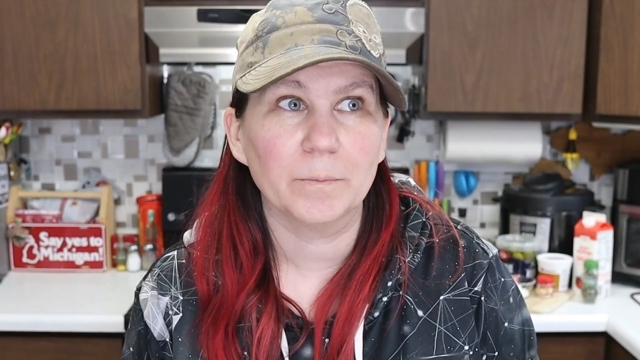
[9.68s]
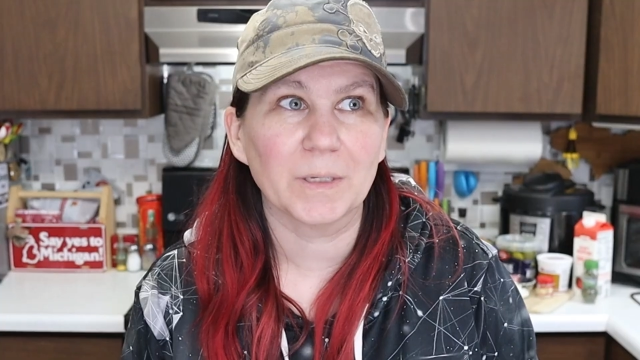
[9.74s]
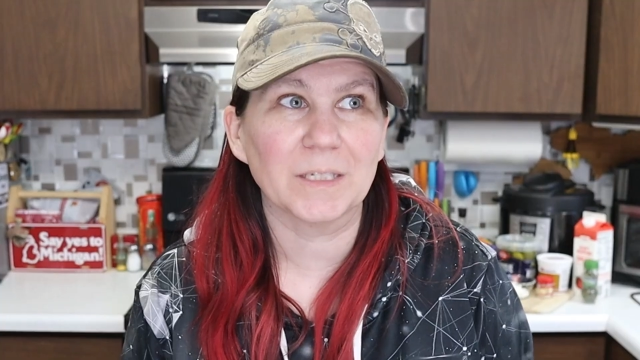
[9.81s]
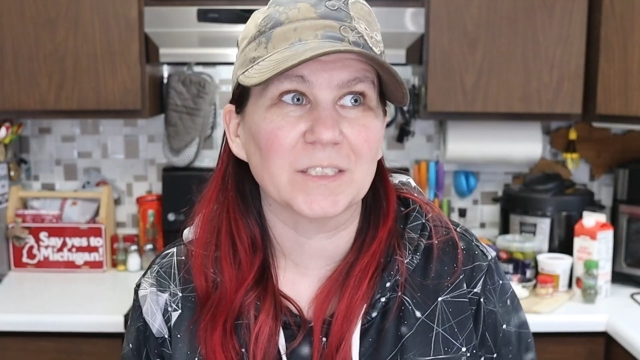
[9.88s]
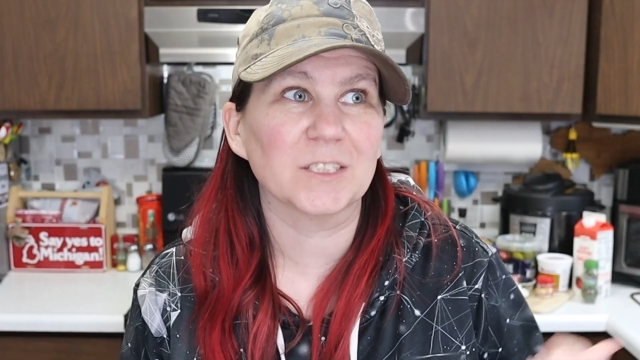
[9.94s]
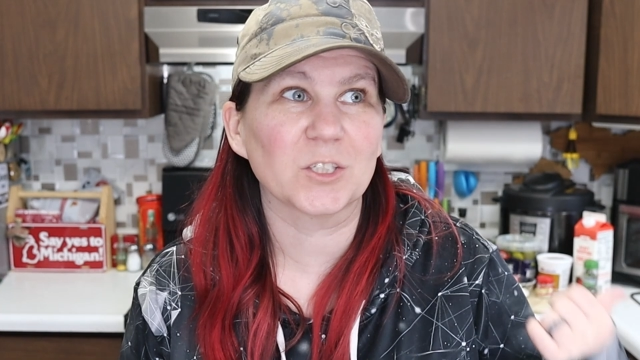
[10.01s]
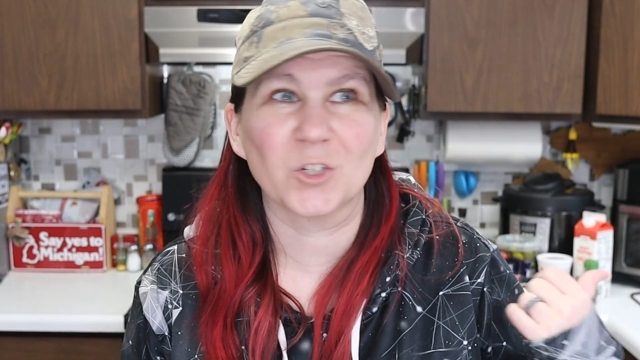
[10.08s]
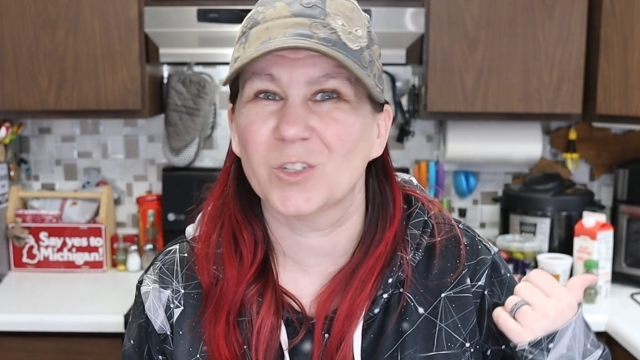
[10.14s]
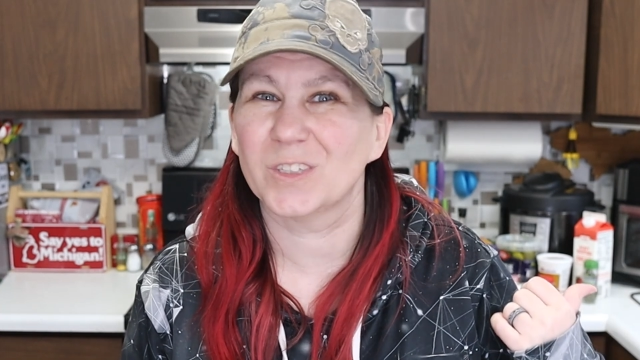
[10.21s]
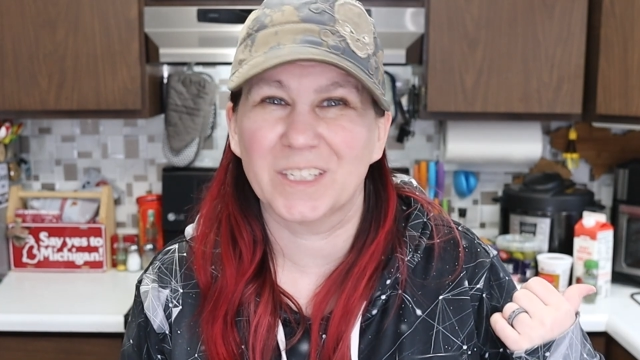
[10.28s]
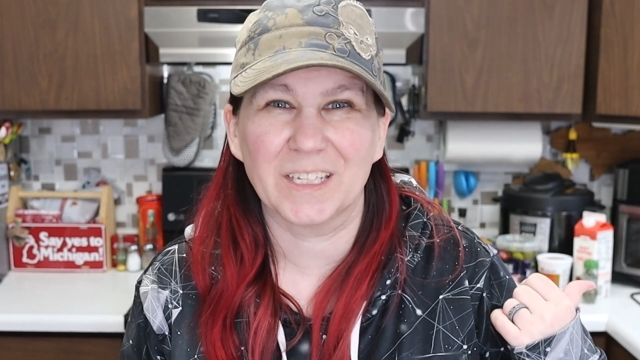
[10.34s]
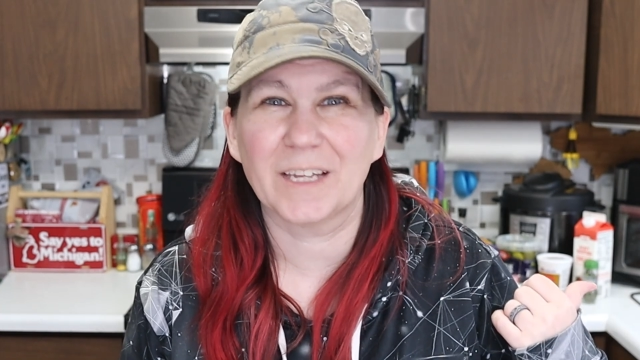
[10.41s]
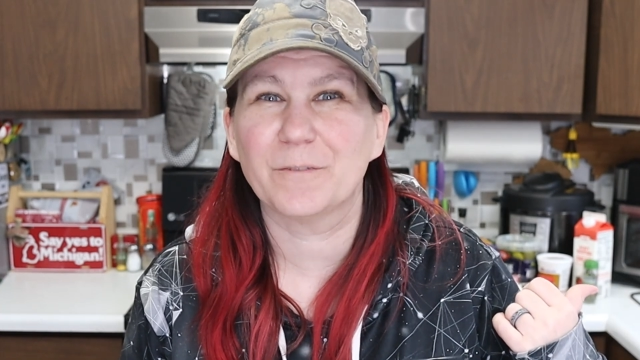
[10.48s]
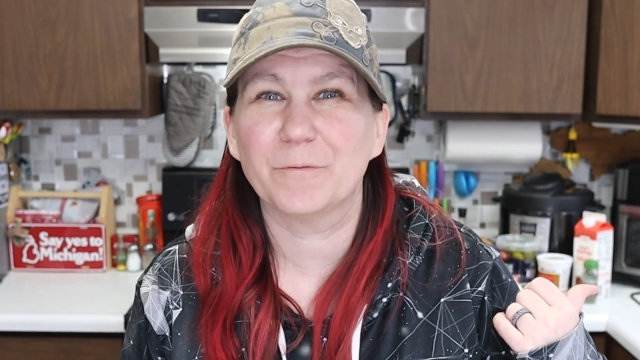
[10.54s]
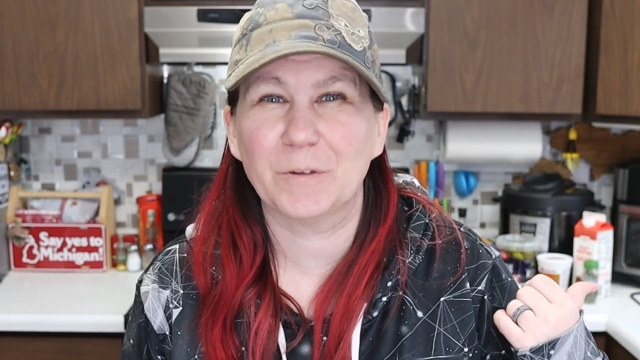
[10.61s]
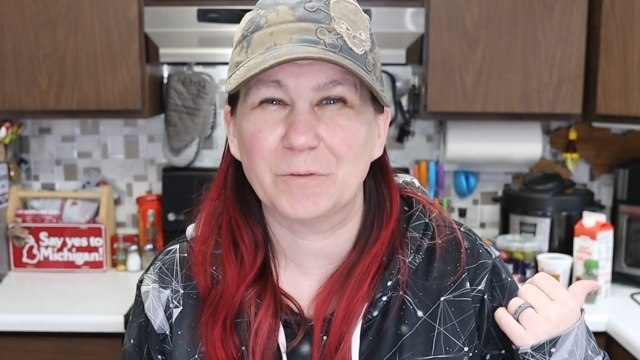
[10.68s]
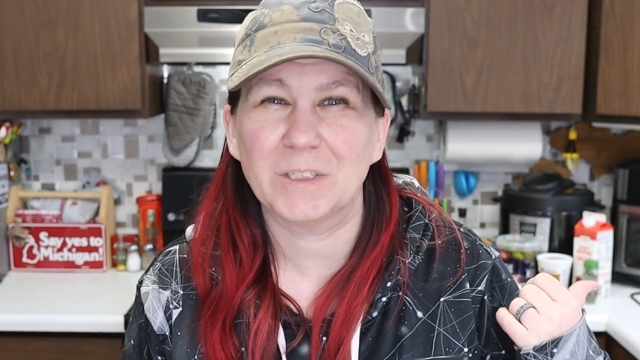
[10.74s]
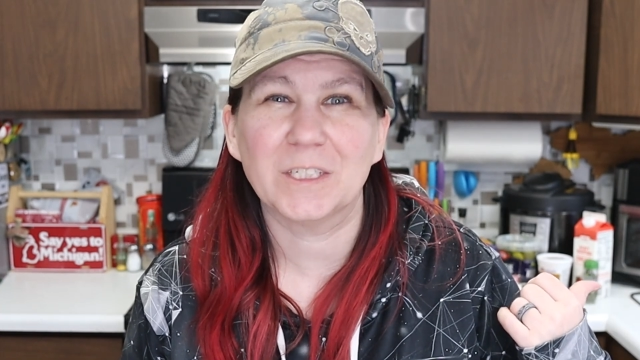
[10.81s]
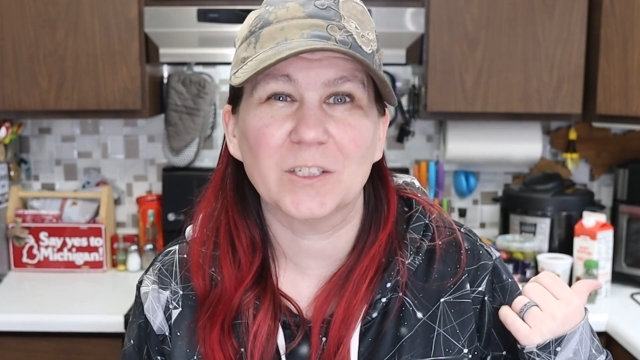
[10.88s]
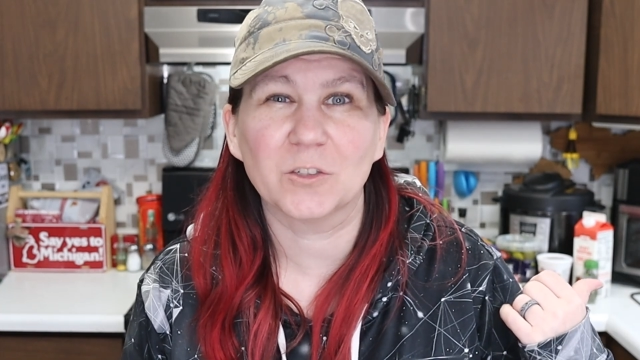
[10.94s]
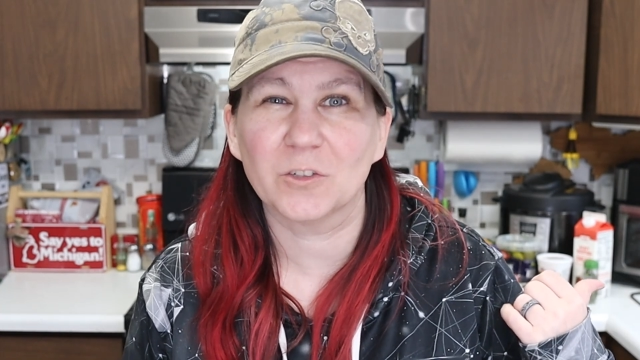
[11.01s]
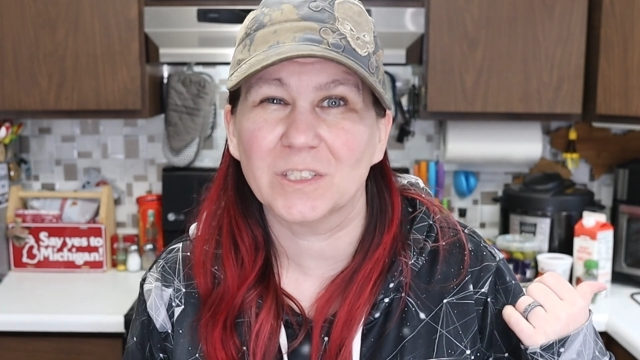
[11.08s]
because it's currently like
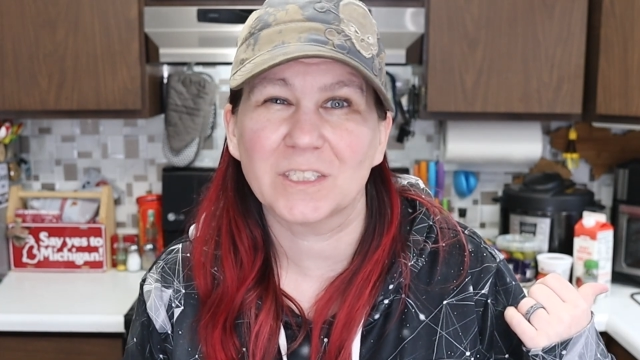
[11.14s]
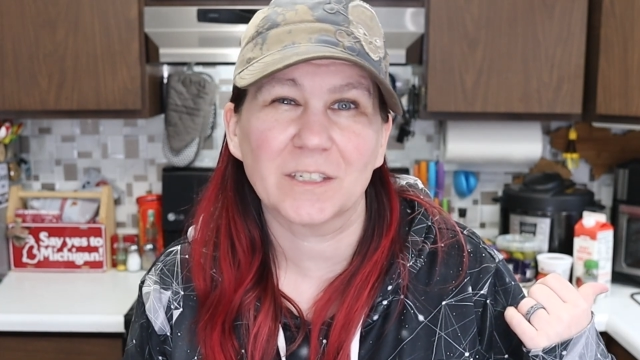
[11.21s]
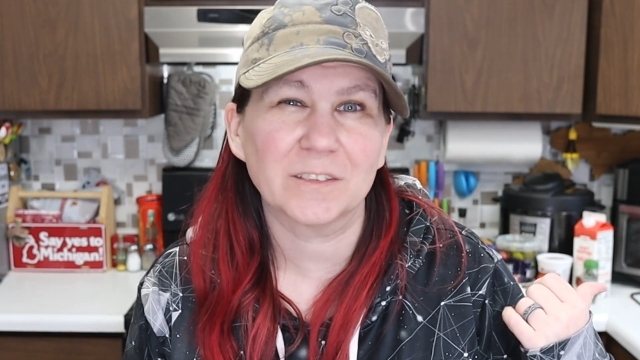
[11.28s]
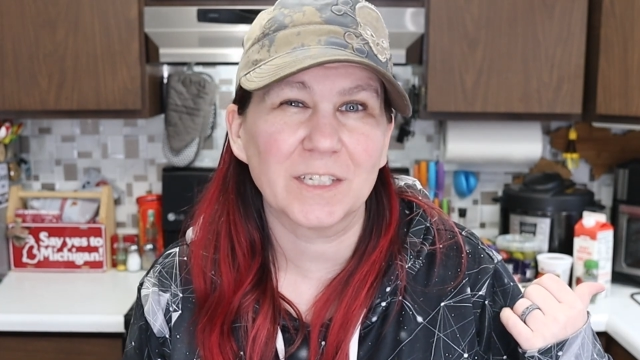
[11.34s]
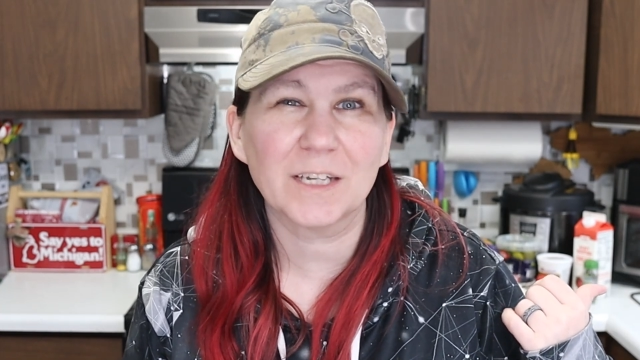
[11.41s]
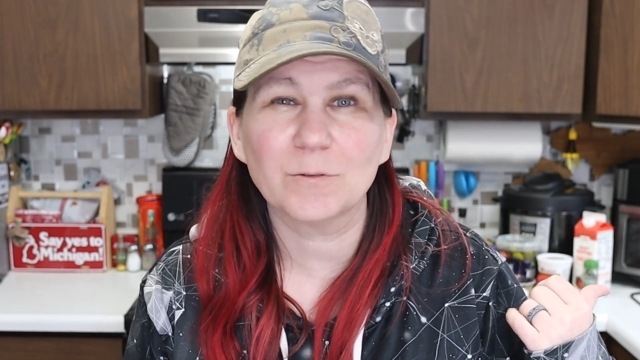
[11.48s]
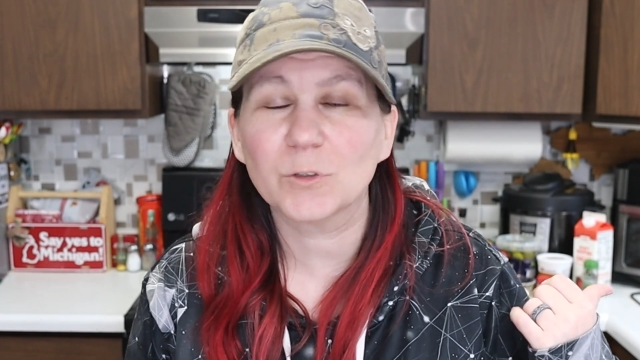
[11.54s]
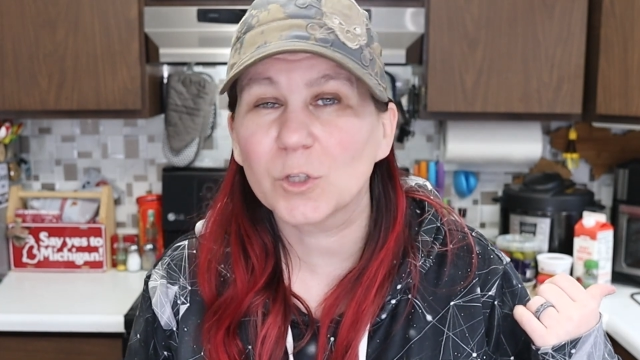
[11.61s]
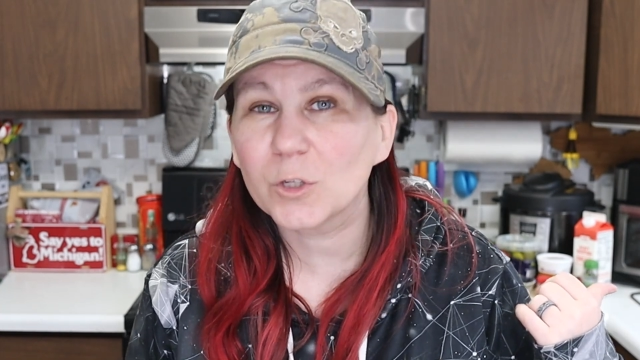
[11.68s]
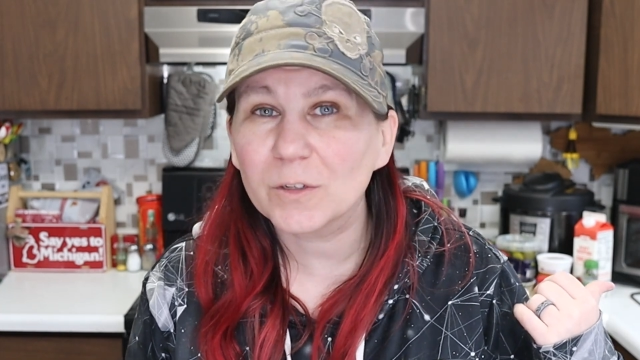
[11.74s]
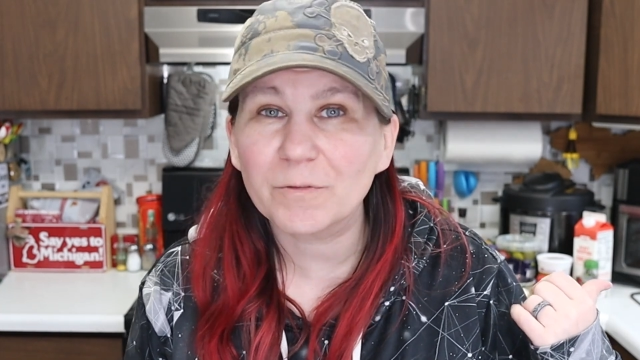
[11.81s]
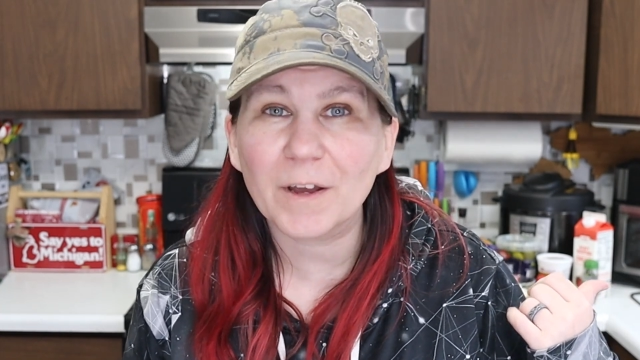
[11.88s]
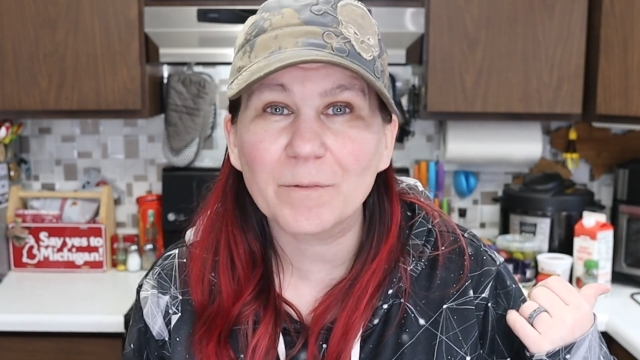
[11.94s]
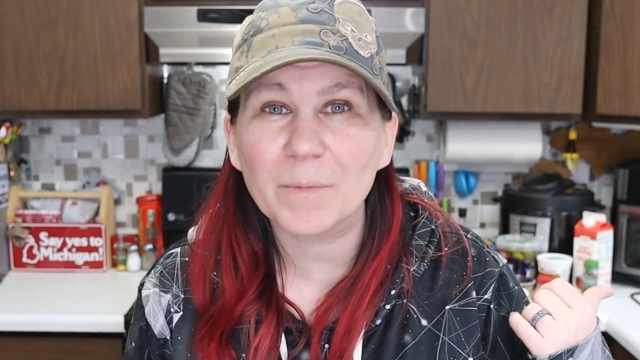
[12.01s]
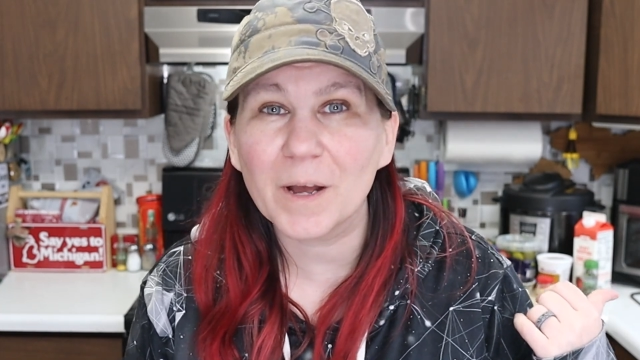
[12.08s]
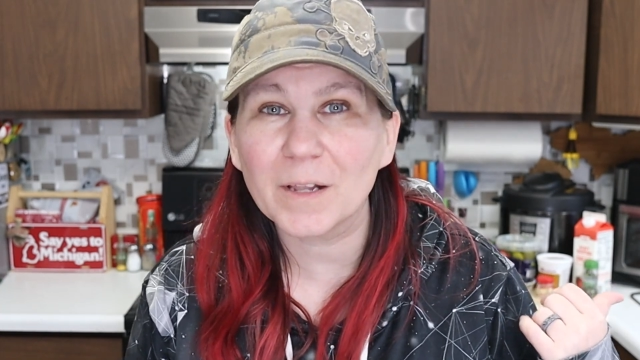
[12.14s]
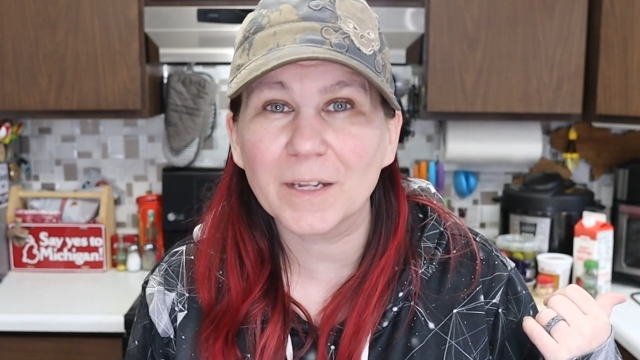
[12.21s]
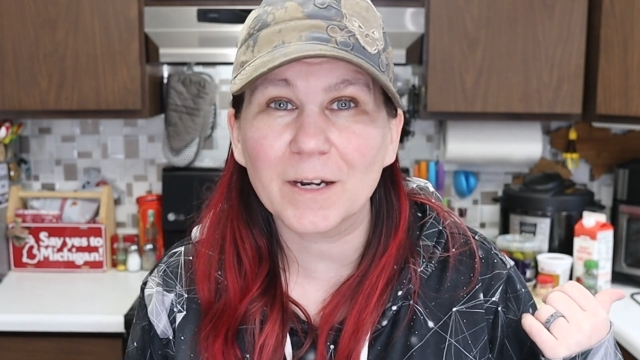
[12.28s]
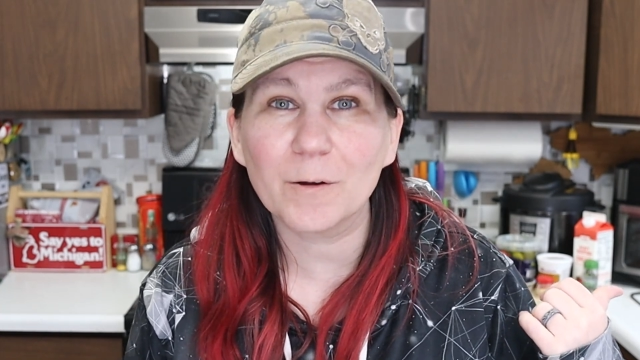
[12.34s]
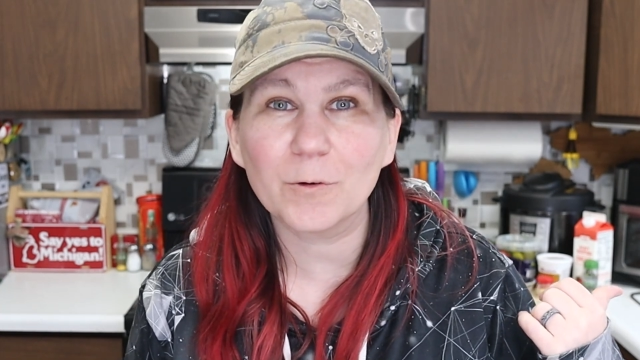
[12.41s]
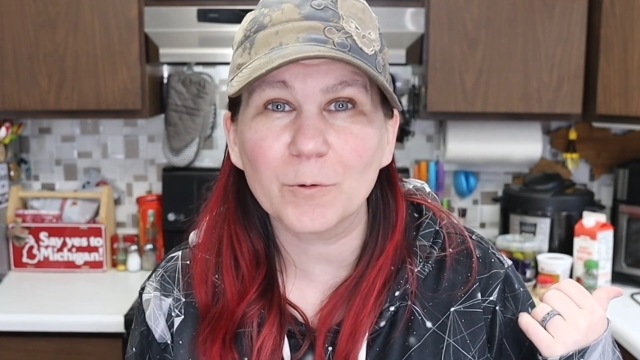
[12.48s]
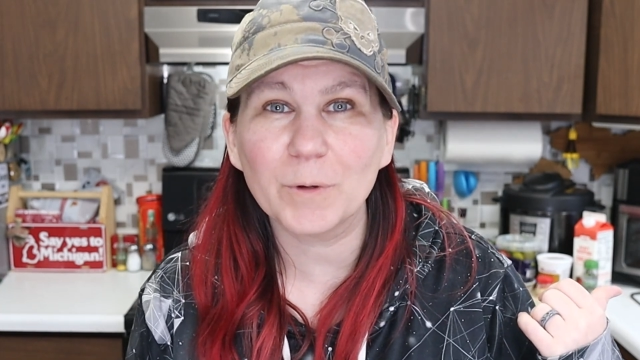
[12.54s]
15 degrees outside with
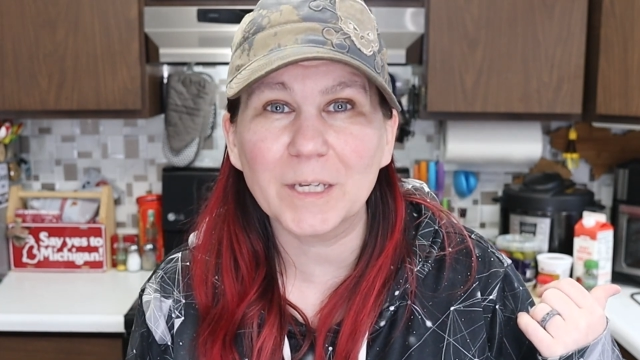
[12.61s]
35-mile-an-hour